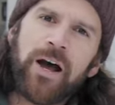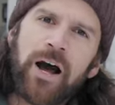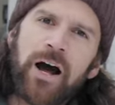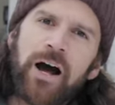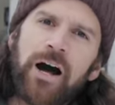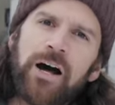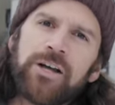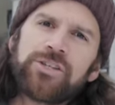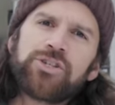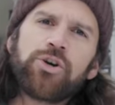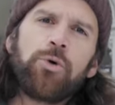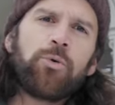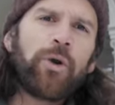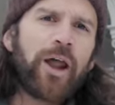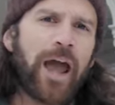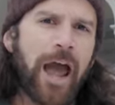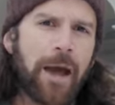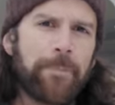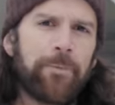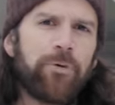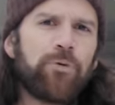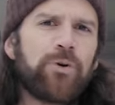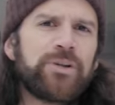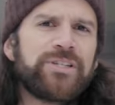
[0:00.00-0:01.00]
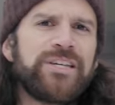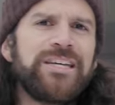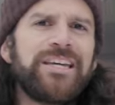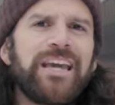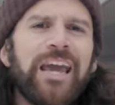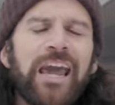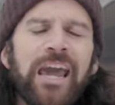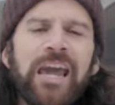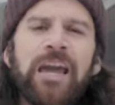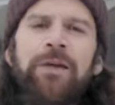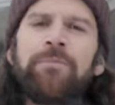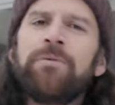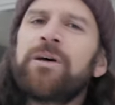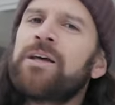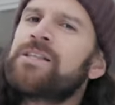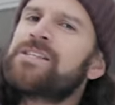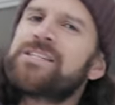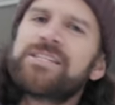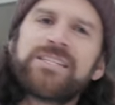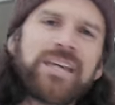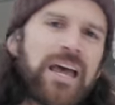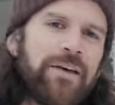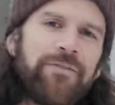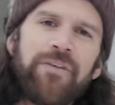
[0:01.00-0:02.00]
Uh, so what happened was he came at
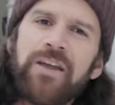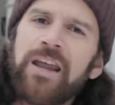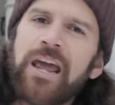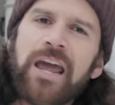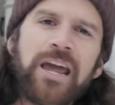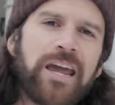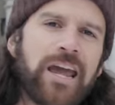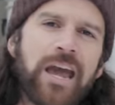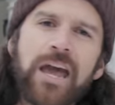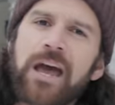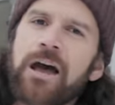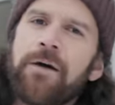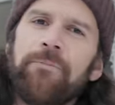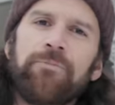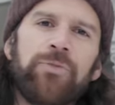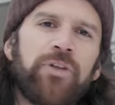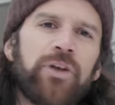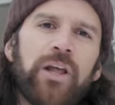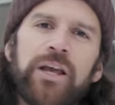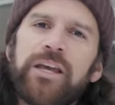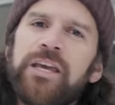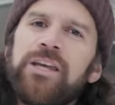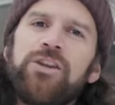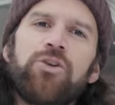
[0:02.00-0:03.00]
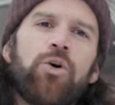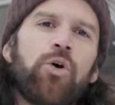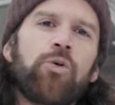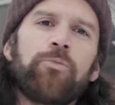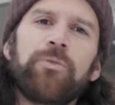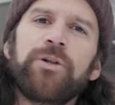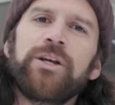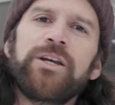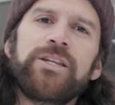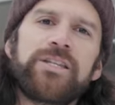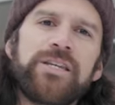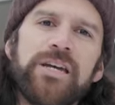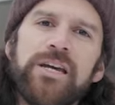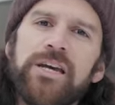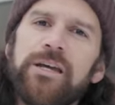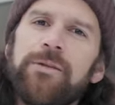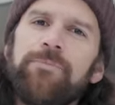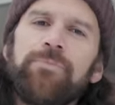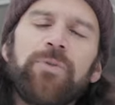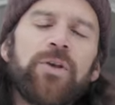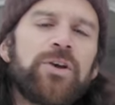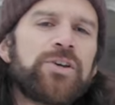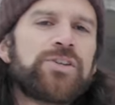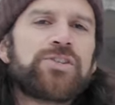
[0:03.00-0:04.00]
7 a.m. like he normally did,
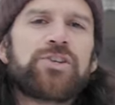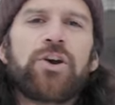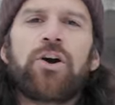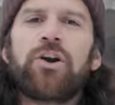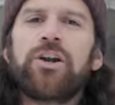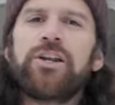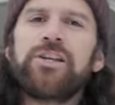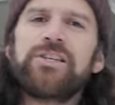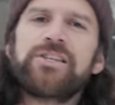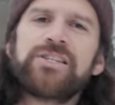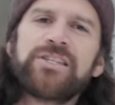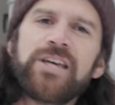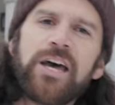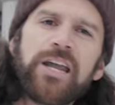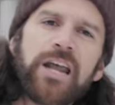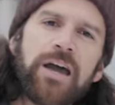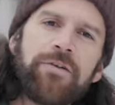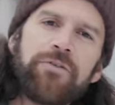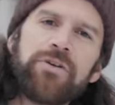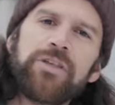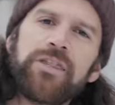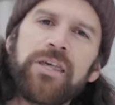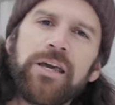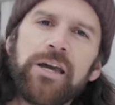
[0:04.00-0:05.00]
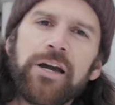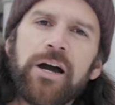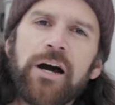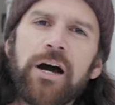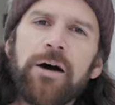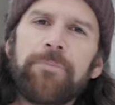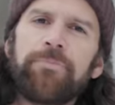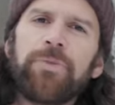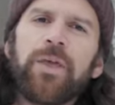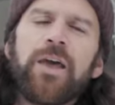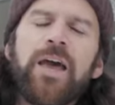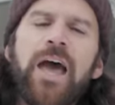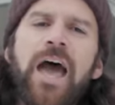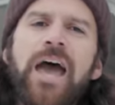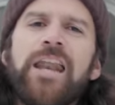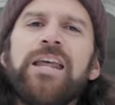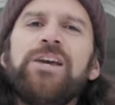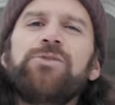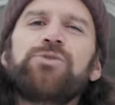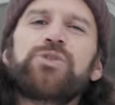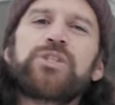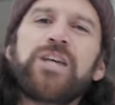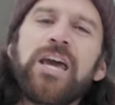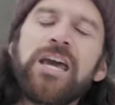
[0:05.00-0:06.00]
started set everything up, and
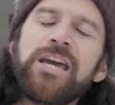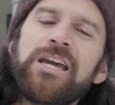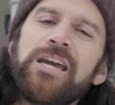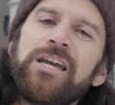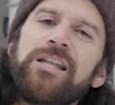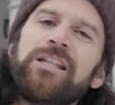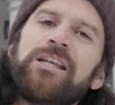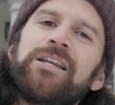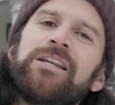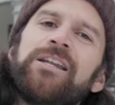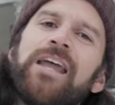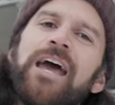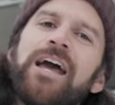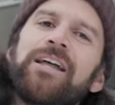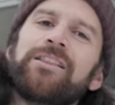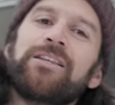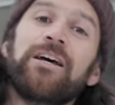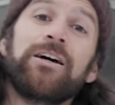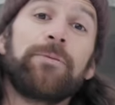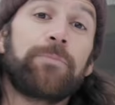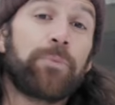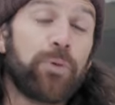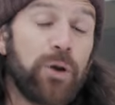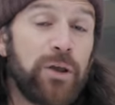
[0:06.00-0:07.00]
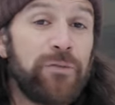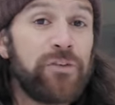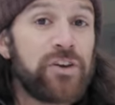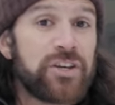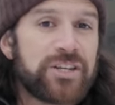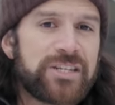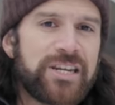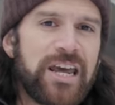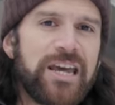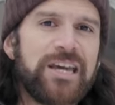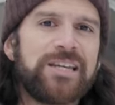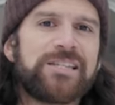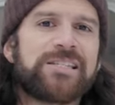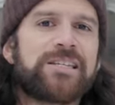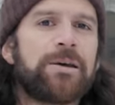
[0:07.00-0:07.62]
he was taking the, the previous day's